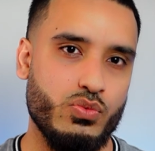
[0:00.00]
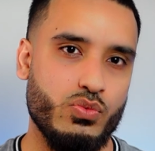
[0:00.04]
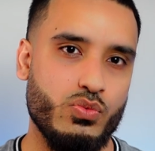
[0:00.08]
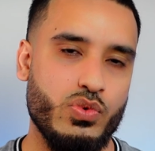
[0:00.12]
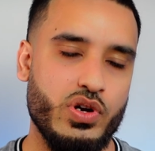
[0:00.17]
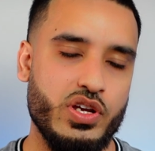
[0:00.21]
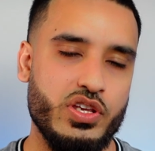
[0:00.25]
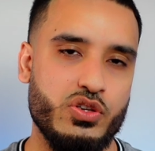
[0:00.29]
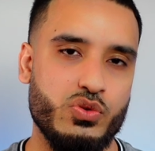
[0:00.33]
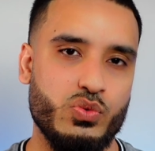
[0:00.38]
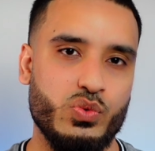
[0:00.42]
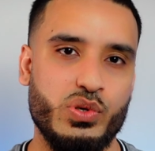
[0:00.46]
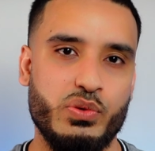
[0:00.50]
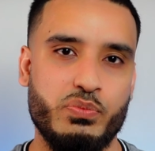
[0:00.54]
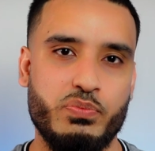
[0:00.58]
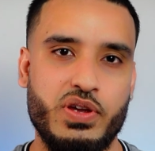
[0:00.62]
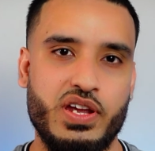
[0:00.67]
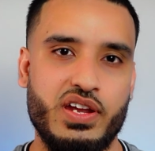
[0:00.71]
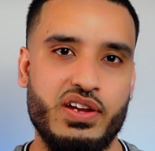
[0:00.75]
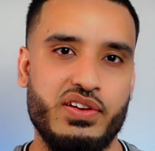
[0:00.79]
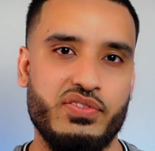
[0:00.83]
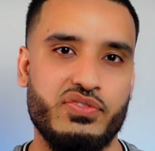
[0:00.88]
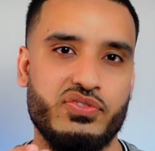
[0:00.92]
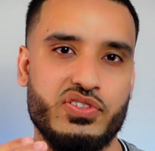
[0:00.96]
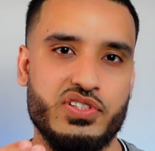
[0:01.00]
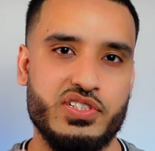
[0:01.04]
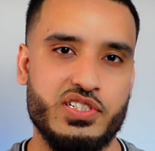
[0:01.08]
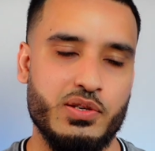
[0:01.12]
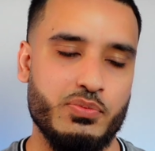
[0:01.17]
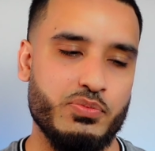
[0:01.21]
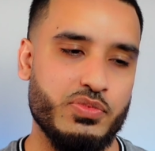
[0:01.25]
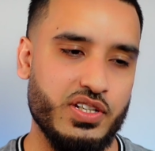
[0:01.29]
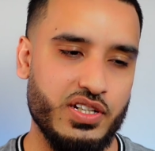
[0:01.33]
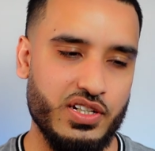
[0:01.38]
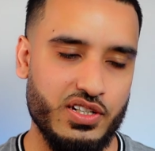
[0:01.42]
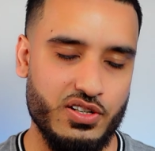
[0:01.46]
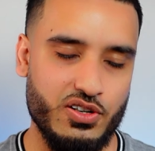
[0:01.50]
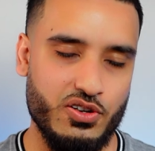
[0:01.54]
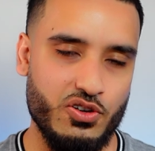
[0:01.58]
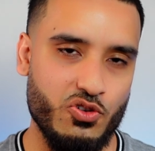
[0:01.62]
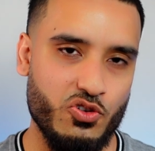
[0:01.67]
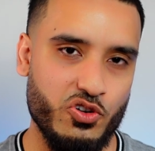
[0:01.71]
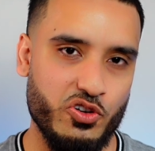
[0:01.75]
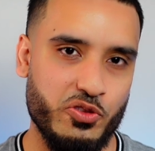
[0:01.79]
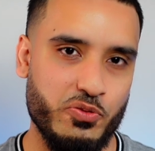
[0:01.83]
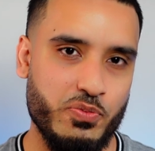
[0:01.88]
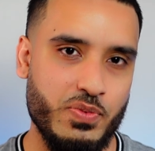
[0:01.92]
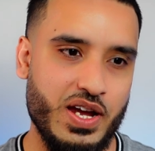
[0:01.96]
what you would pay for something in a
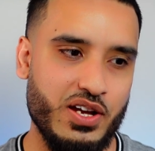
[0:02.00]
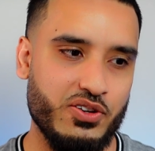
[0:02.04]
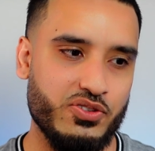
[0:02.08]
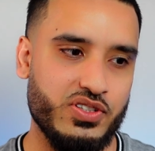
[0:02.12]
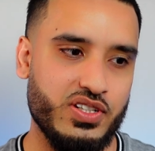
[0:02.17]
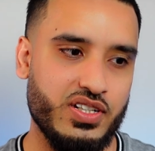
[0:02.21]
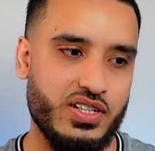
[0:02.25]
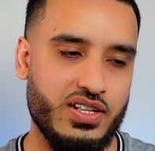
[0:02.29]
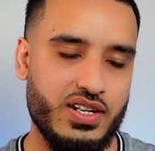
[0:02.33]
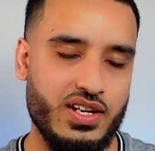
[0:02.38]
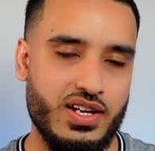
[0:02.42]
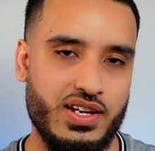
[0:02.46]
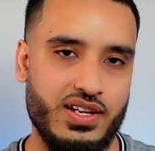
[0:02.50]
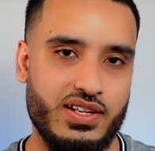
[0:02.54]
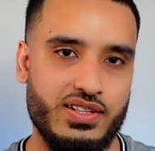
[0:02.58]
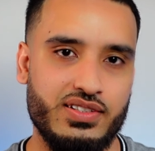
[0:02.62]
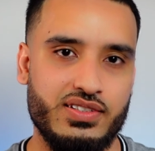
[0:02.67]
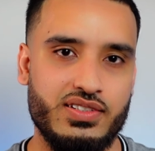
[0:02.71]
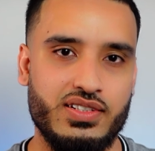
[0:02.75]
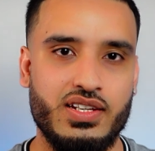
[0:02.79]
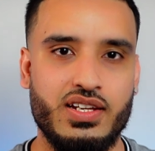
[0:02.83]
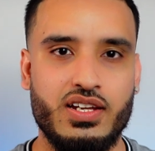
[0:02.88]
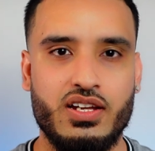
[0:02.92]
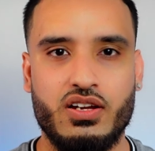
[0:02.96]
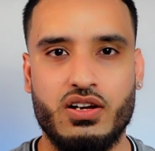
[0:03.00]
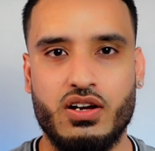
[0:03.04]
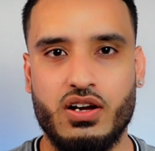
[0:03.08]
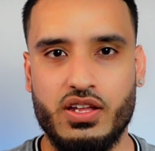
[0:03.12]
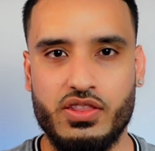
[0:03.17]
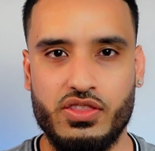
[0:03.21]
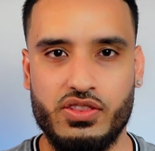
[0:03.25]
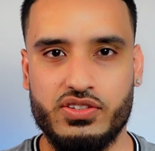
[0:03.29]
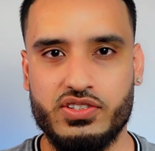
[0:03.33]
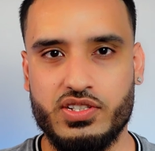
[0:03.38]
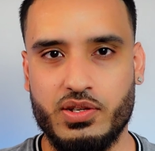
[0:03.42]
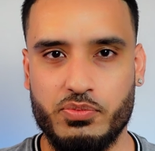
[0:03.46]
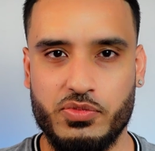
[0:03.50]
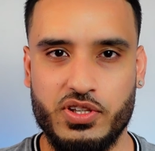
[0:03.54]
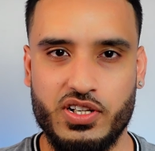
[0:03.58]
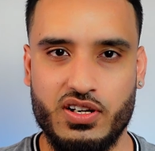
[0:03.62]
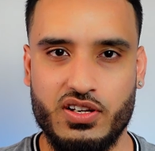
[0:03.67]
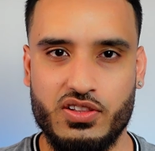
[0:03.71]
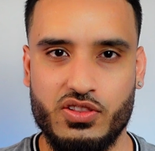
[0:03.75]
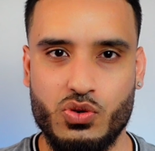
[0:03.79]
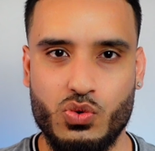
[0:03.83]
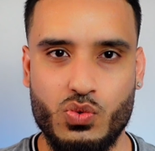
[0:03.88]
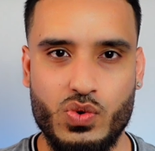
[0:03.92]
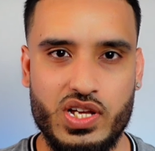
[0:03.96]
North Mountain and on something
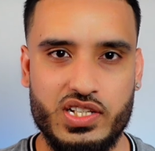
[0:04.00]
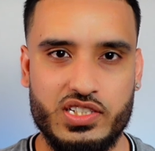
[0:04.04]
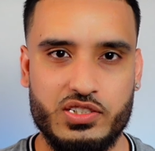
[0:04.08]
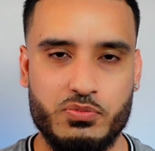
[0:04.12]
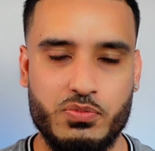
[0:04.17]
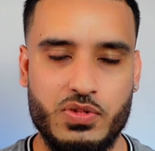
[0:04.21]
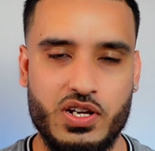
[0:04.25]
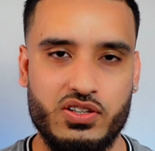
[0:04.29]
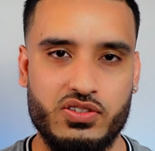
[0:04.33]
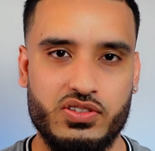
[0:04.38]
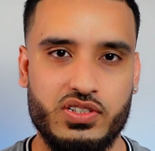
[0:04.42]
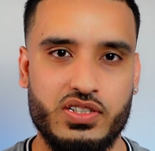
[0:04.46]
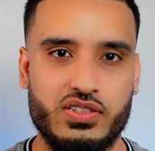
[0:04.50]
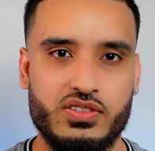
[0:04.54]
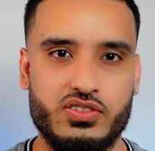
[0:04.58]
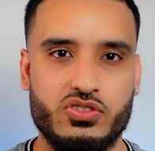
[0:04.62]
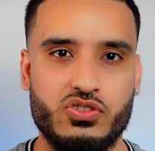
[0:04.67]
on the West Mountain.